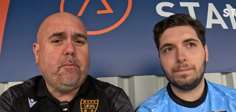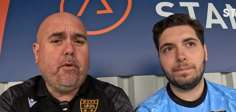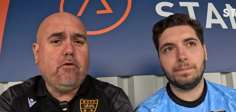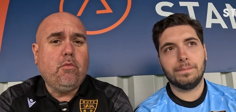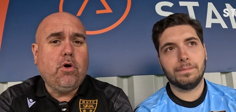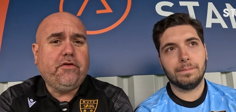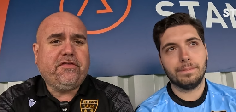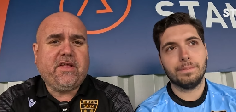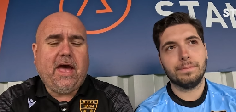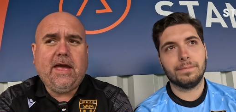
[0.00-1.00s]
Speaker 1: at Boreham Wood
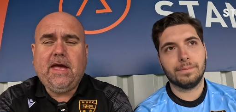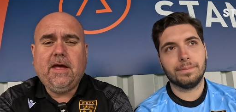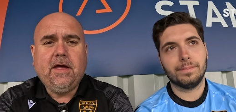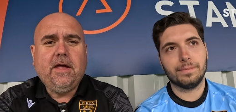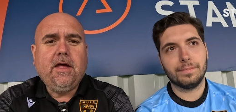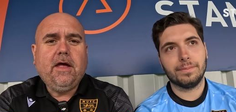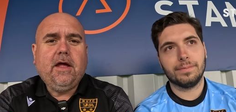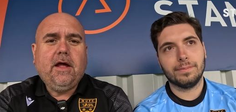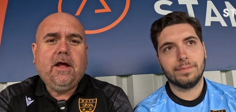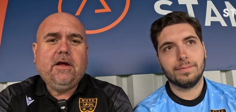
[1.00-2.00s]
today.
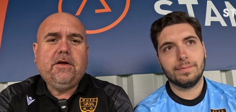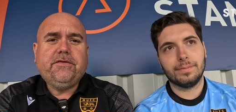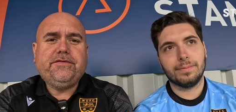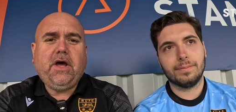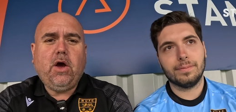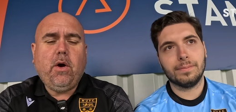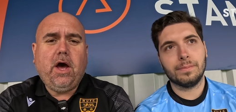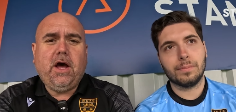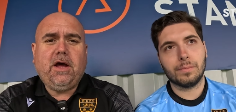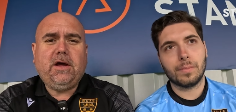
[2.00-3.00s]
So,
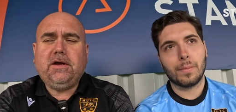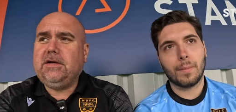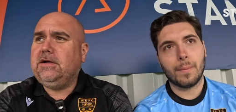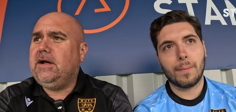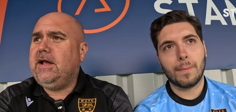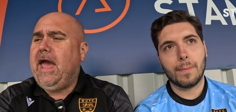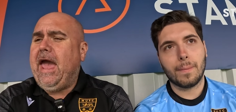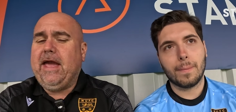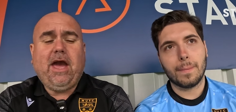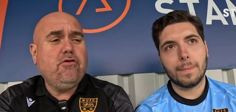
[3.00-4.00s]
uh, yeah,
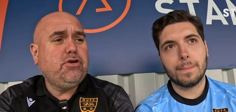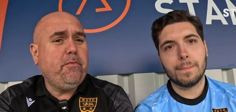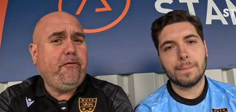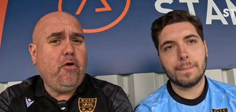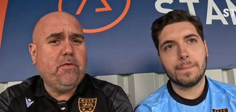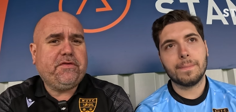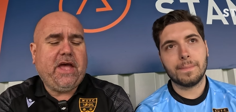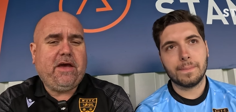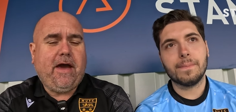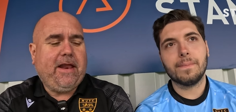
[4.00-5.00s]
encouraging
Speaker 2: performance
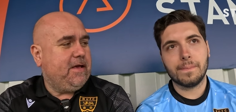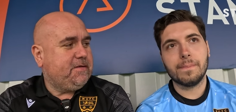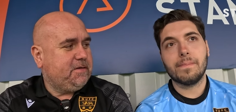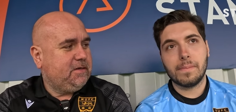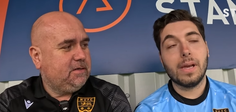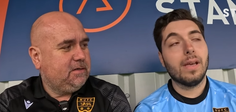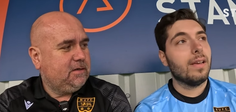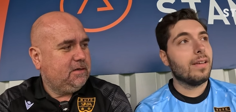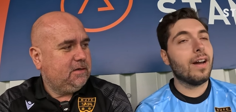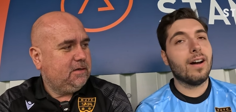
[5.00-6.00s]
there, Alex.
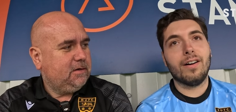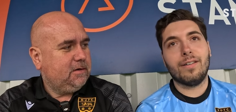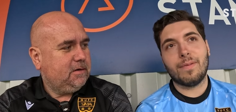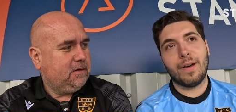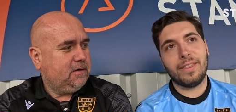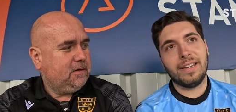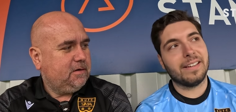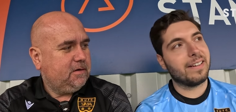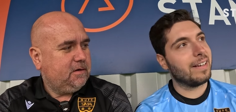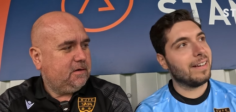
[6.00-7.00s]
Yeah, I think
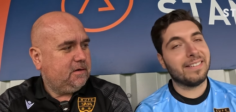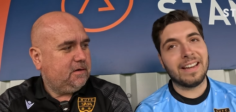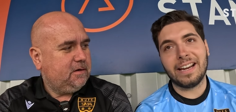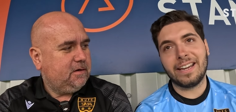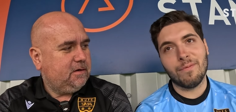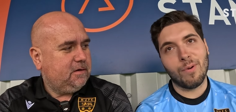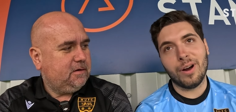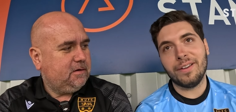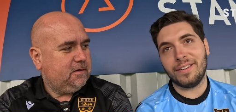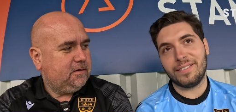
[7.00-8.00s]
attacking
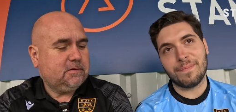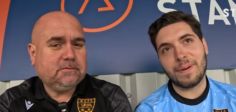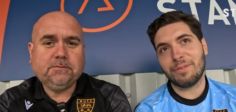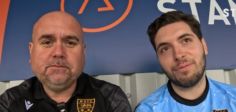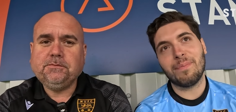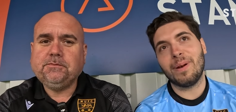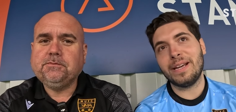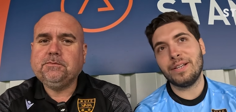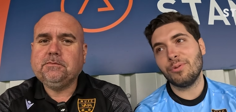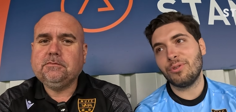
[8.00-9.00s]
wise, it's the best we've
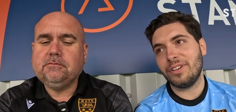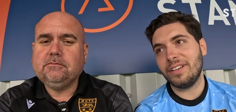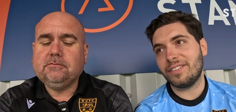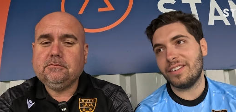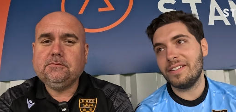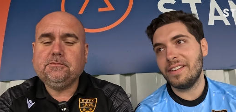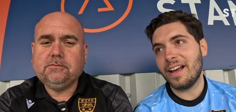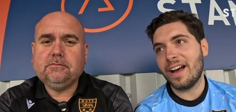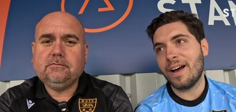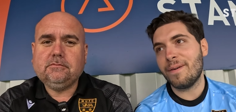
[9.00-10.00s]
played all season.
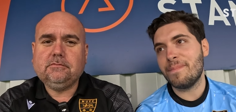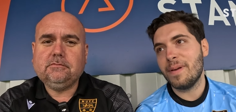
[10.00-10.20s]
Um,